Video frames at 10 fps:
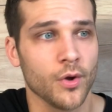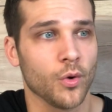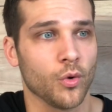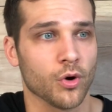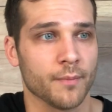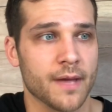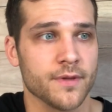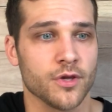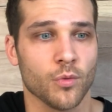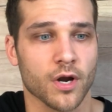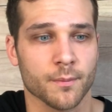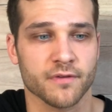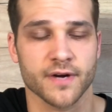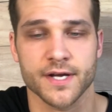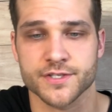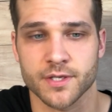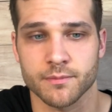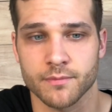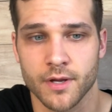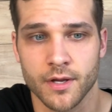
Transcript: Or maybe you want to provide some